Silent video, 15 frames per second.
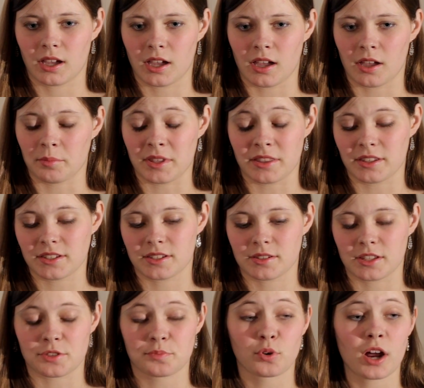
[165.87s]
I mean, this,
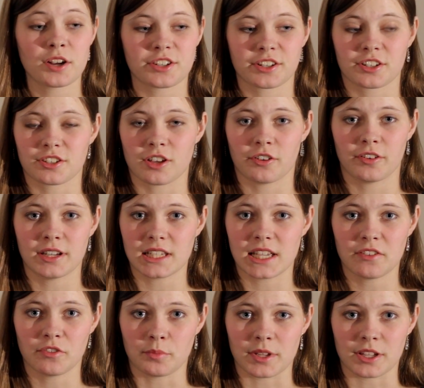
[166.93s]
this project has already
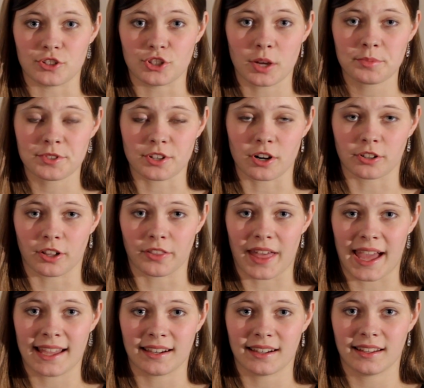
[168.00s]
given me a jump start on
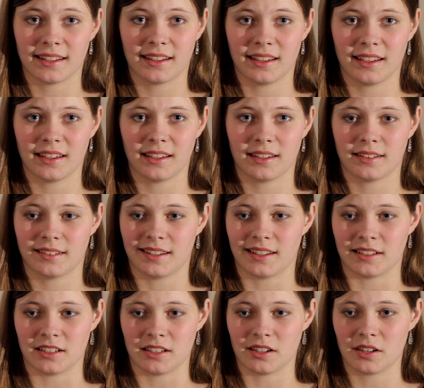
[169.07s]
that,
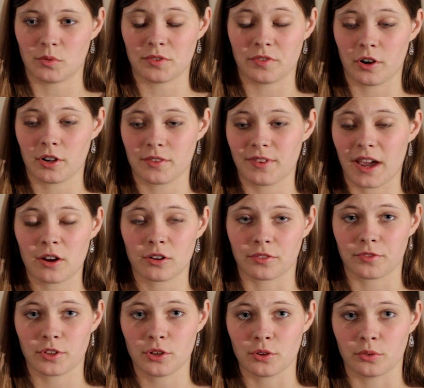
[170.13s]
and we've already found a
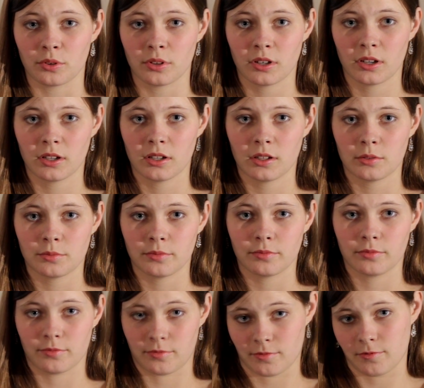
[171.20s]
few.
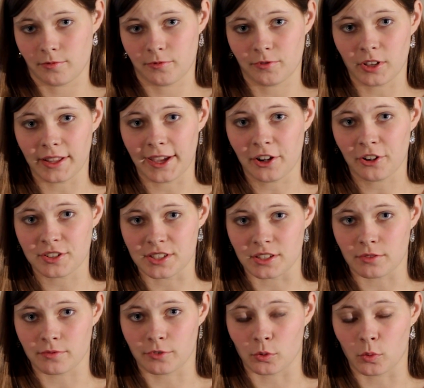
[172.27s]
Phil
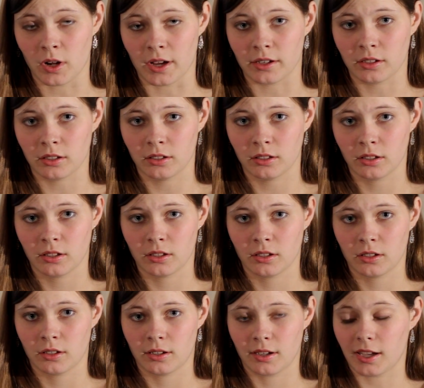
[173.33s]
Harrison, for one,
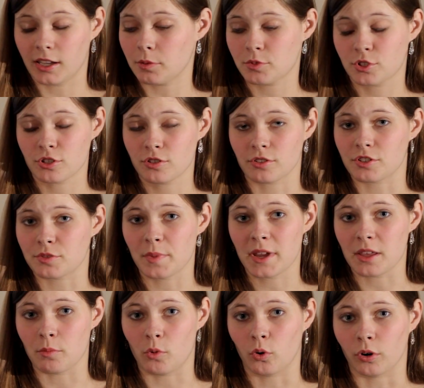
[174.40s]
and I'm sure there's
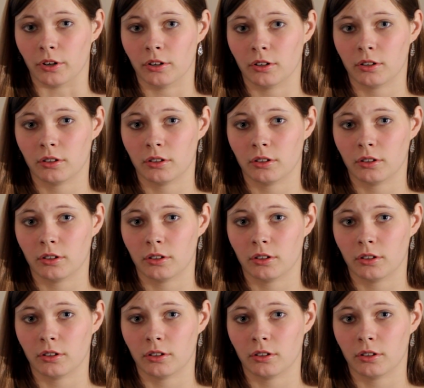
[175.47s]
many more.